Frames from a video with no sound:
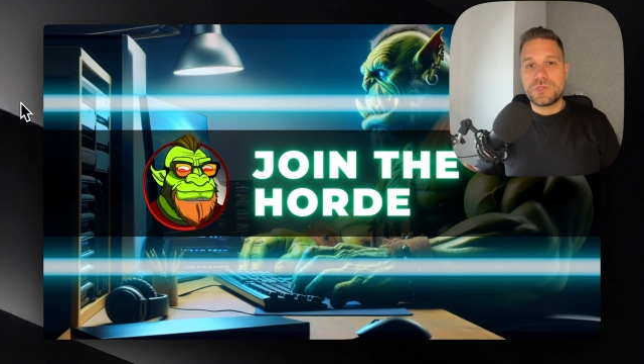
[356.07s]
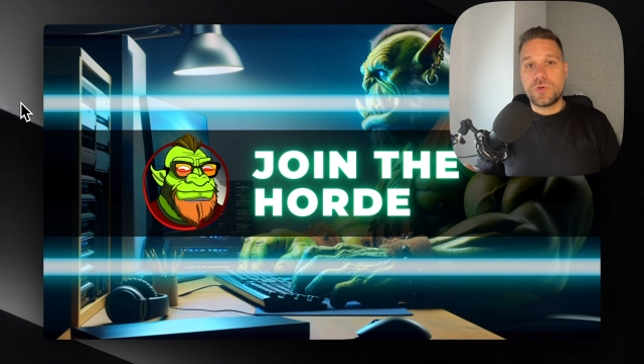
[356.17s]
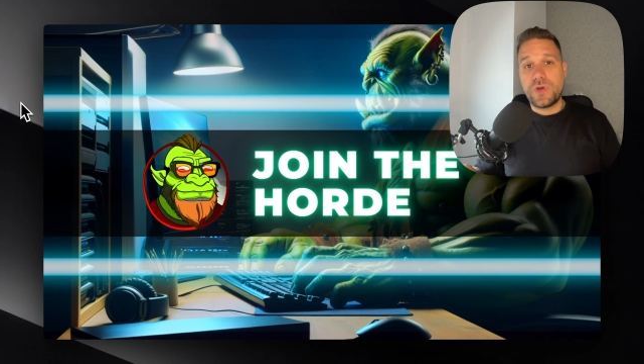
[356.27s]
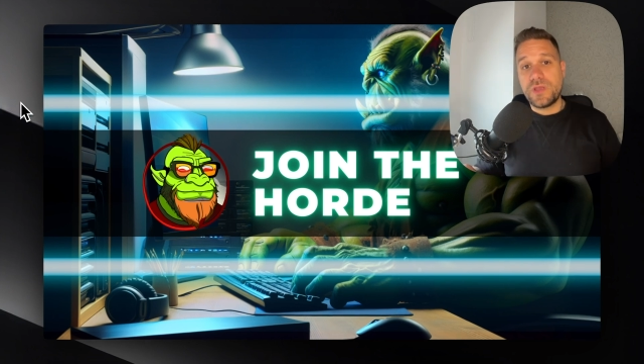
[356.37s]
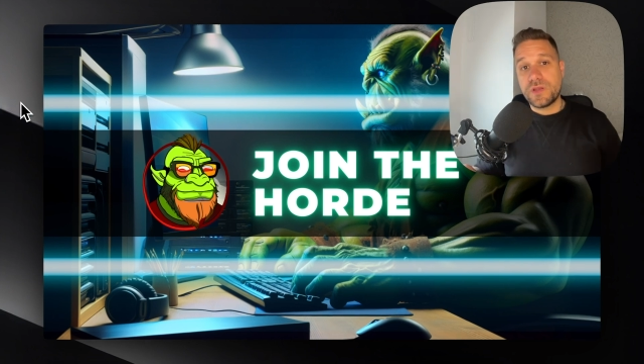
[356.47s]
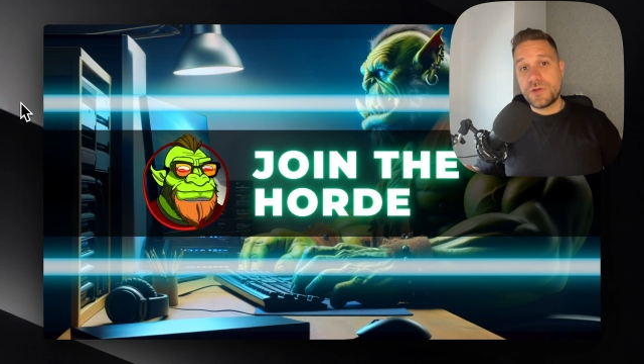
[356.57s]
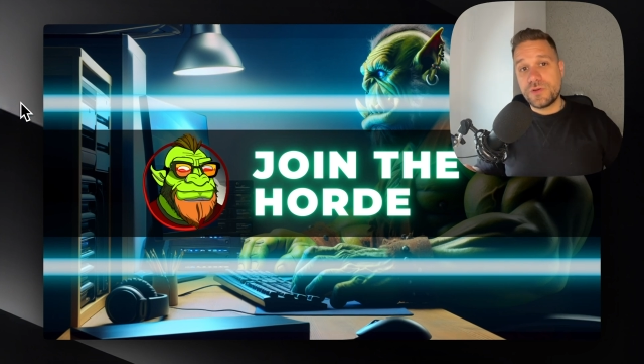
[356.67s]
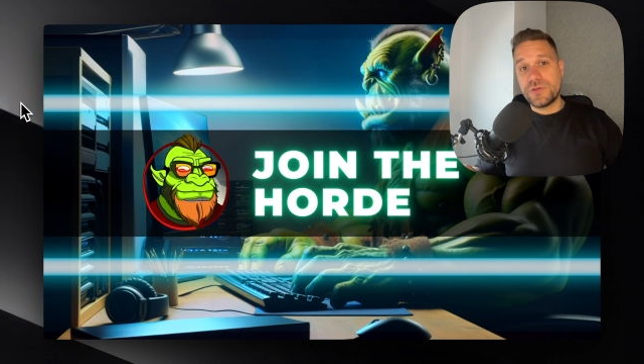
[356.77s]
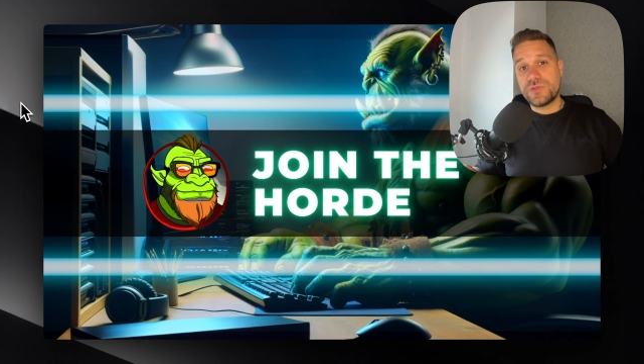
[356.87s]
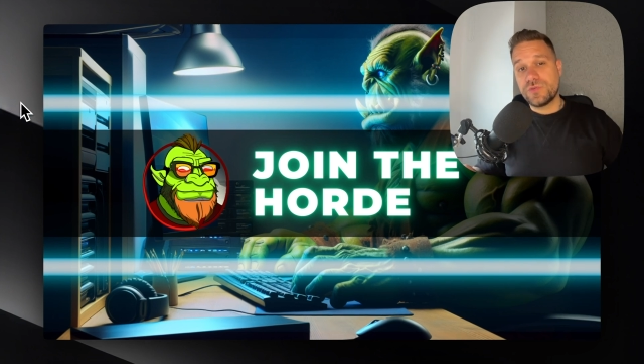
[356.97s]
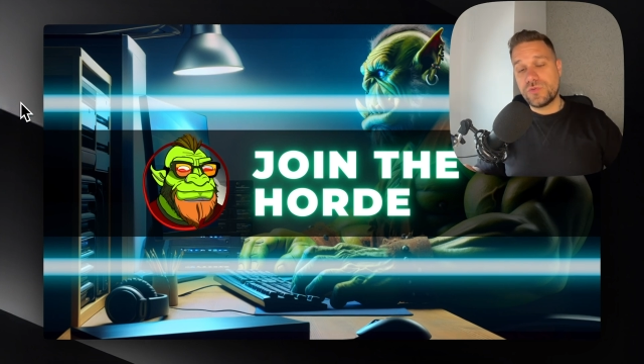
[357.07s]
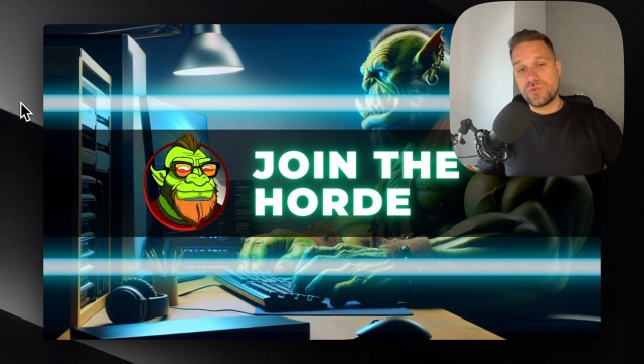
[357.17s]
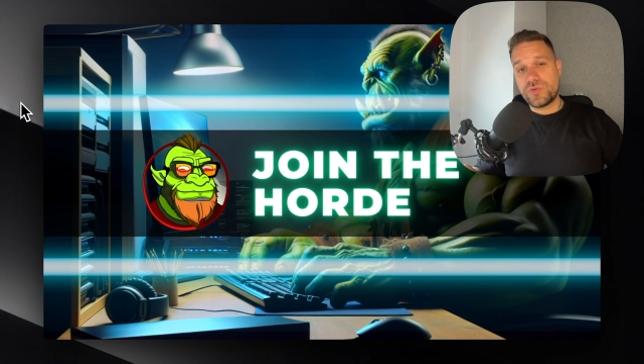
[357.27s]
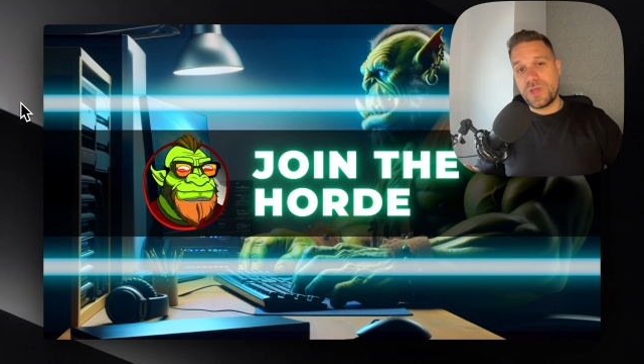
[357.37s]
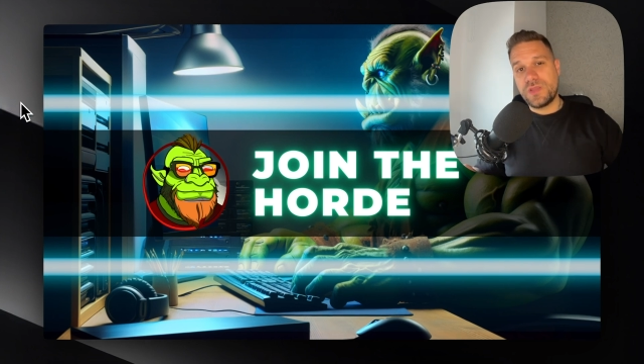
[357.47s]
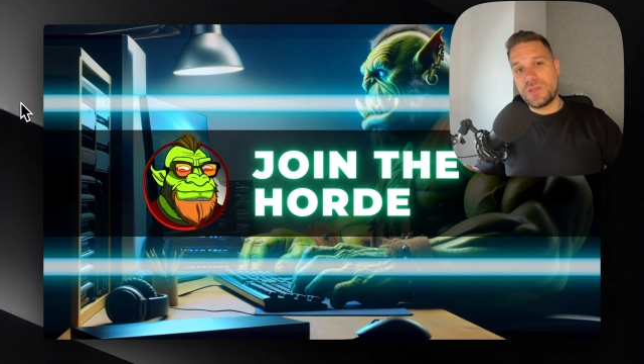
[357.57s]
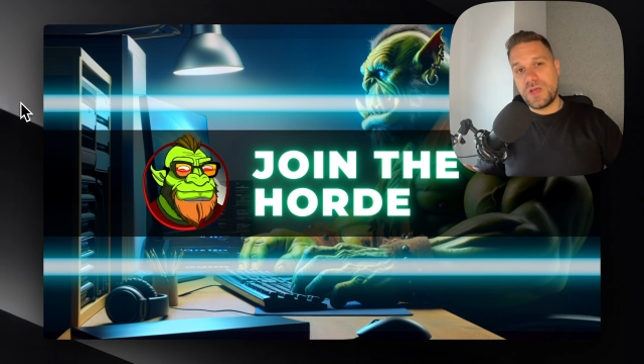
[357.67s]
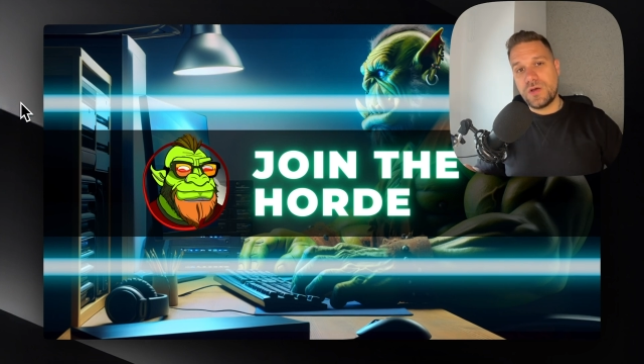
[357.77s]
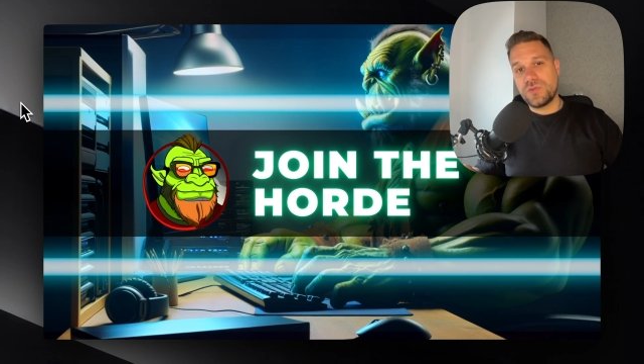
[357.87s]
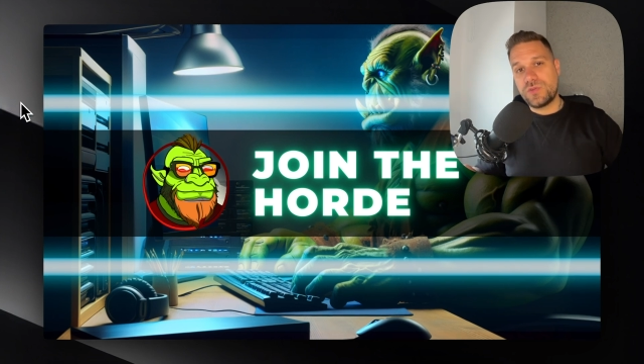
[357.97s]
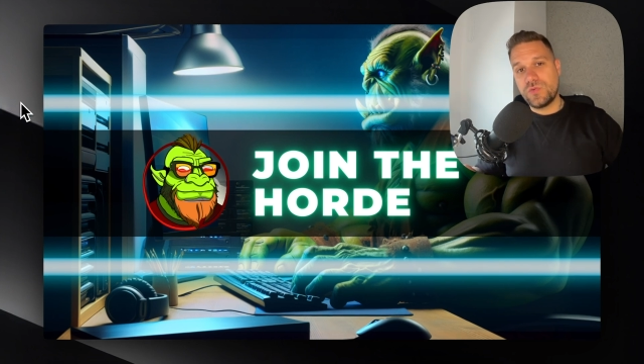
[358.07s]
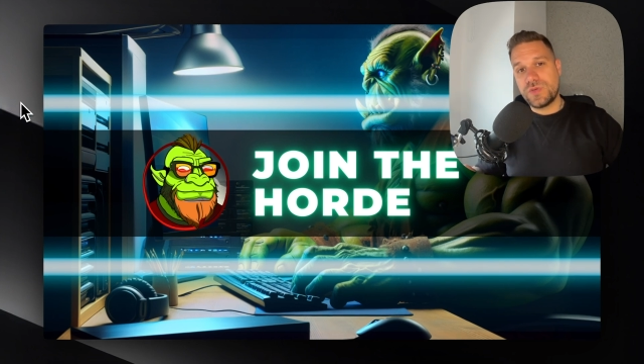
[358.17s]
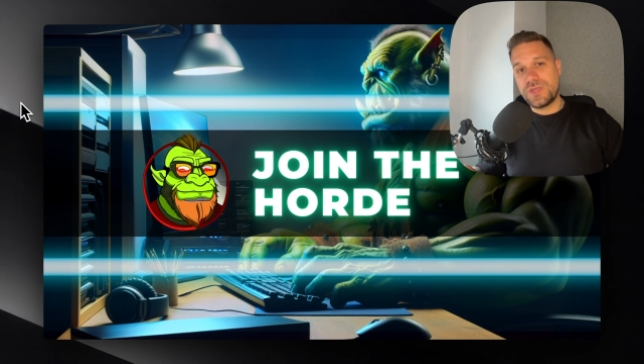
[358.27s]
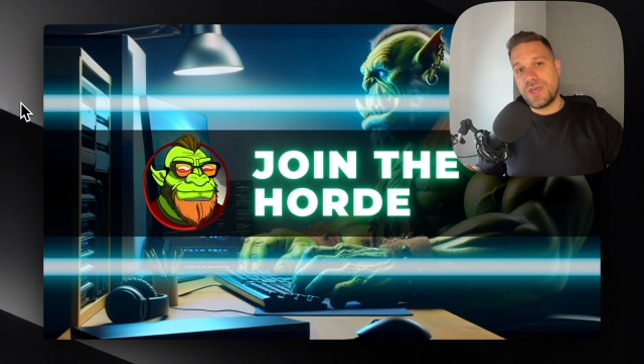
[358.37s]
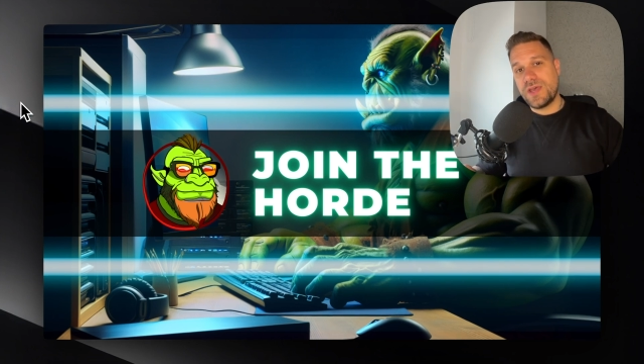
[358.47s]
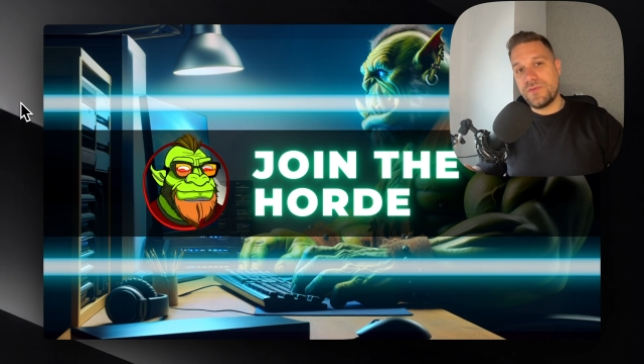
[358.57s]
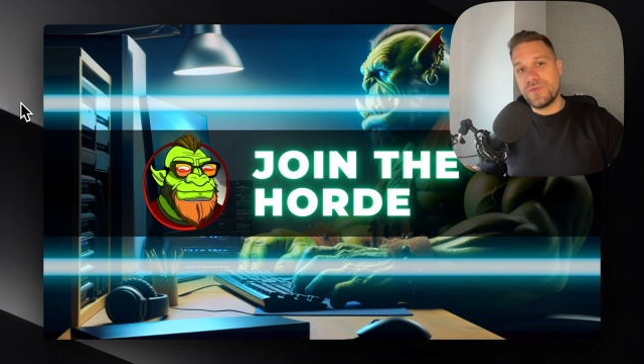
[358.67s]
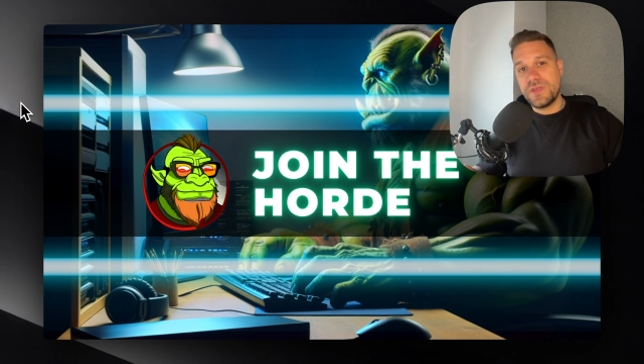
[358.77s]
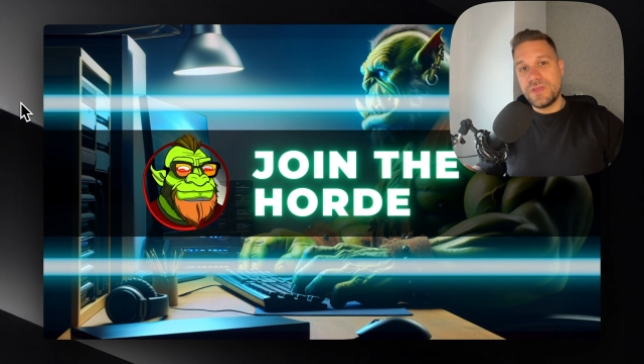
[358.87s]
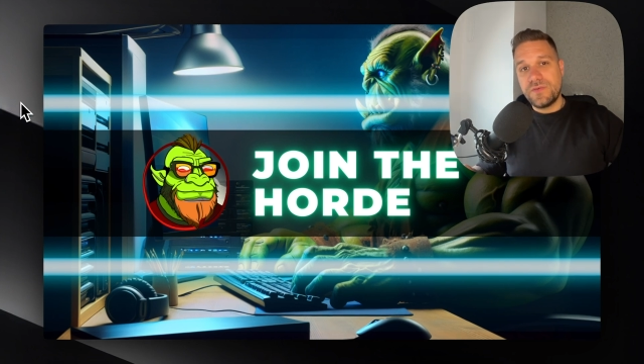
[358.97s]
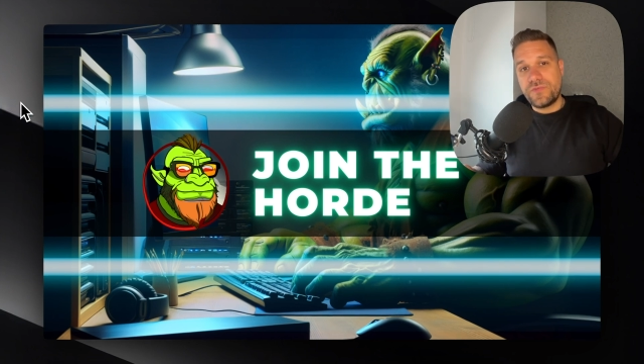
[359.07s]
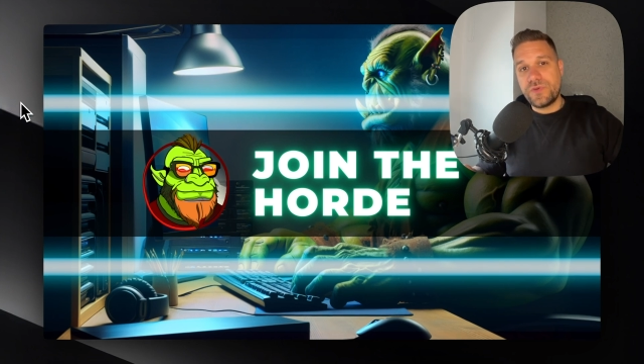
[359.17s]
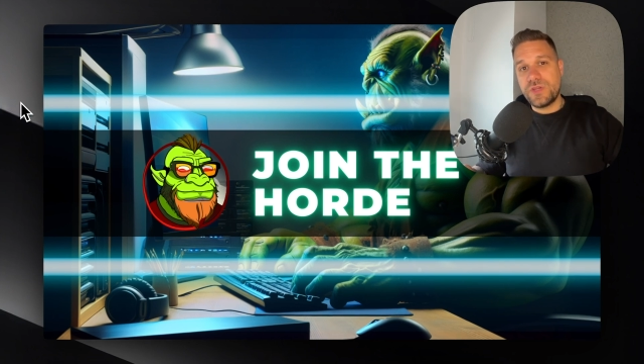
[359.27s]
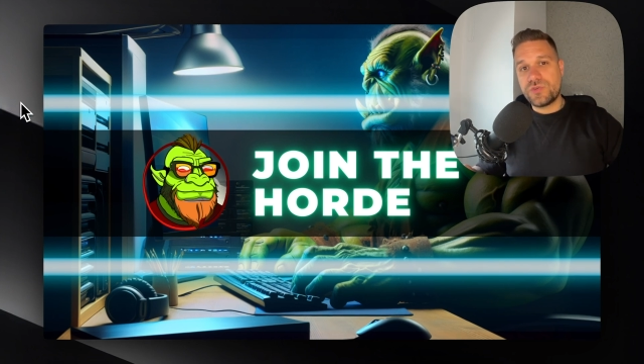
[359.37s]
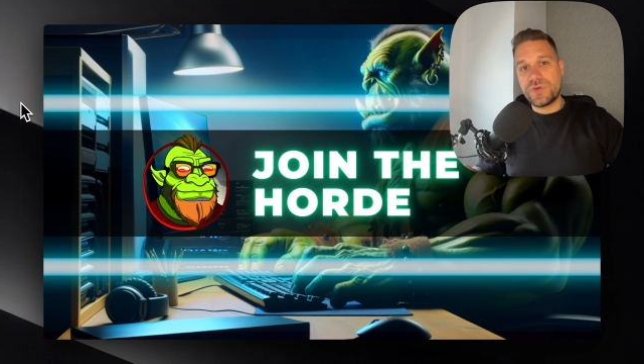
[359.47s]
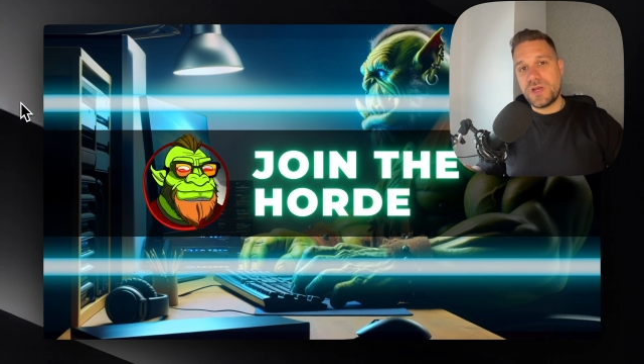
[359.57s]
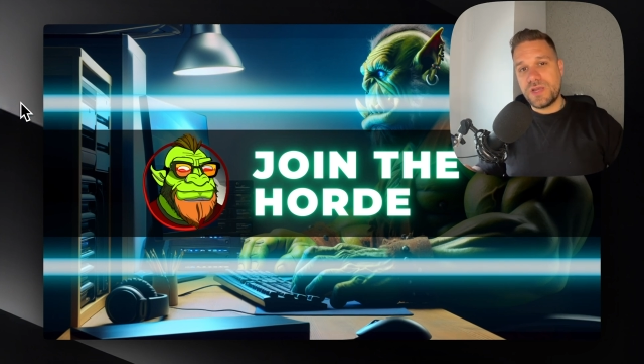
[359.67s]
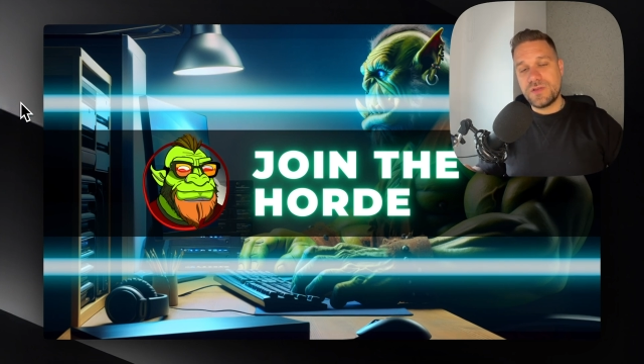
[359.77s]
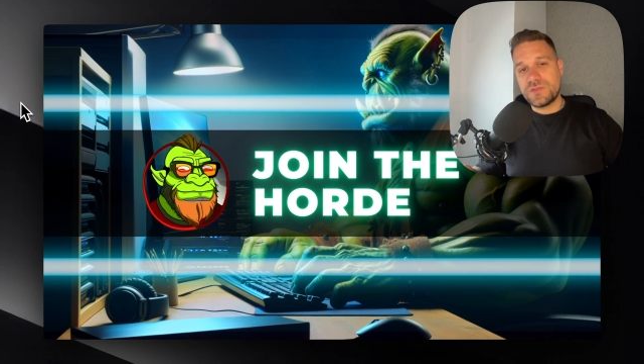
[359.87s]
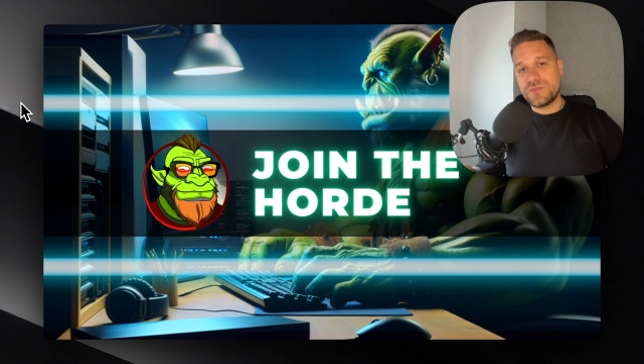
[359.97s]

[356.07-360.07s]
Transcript: So I encourage you to try it out. You have free trials